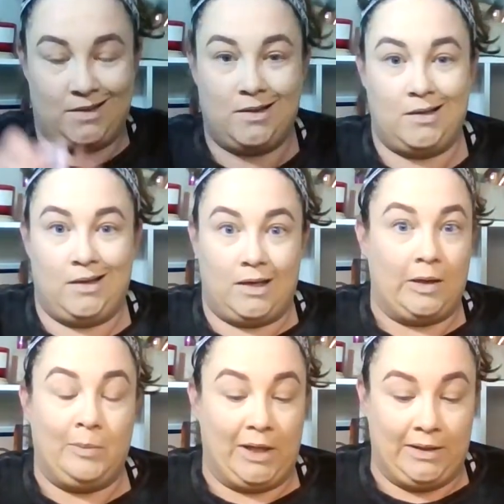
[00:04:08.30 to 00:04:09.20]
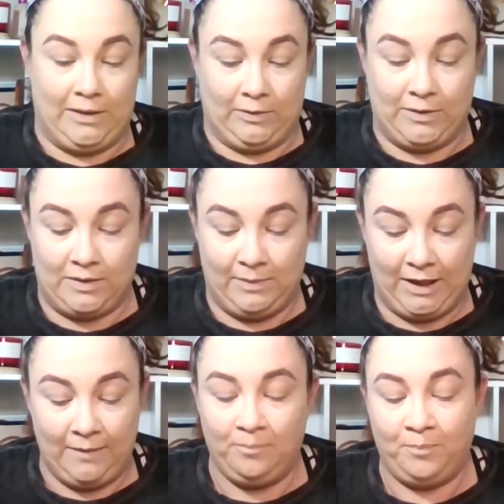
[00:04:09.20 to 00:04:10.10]
not like a big deal to
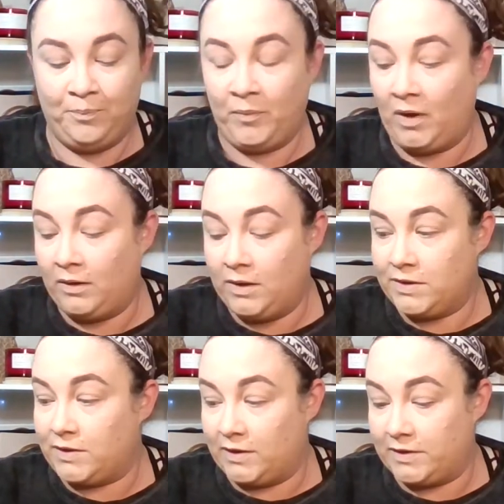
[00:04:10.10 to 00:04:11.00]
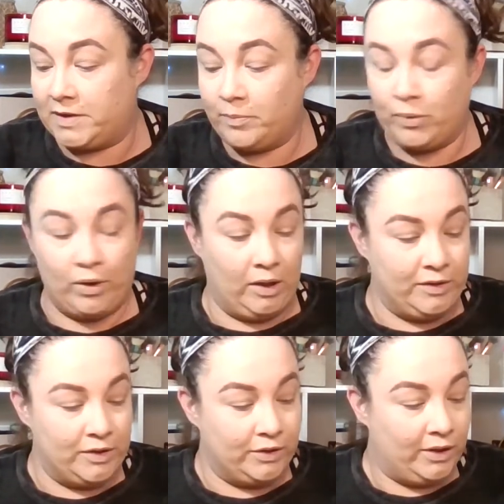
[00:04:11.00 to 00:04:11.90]
me. So it's the
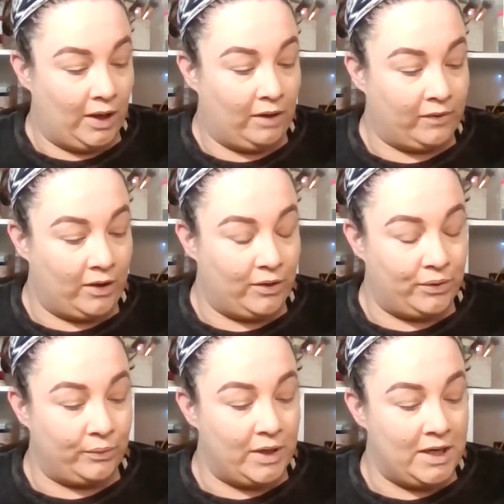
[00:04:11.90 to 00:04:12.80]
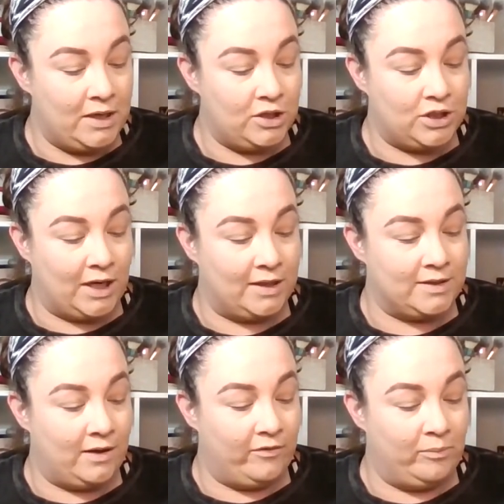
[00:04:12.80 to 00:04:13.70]
bronzer. I've got 3 shades
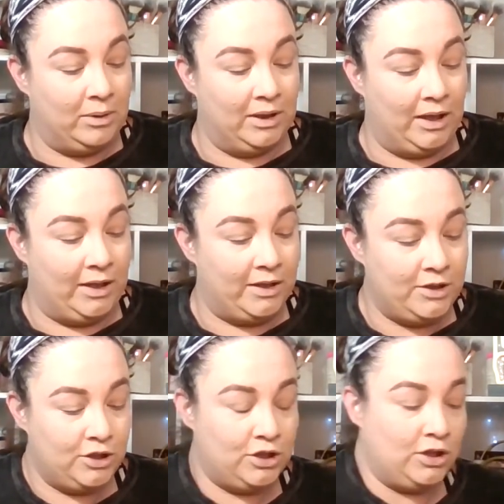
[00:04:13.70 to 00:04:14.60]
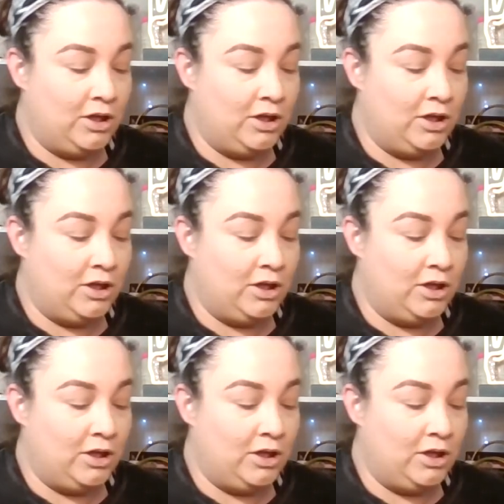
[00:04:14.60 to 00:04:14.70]
of blush.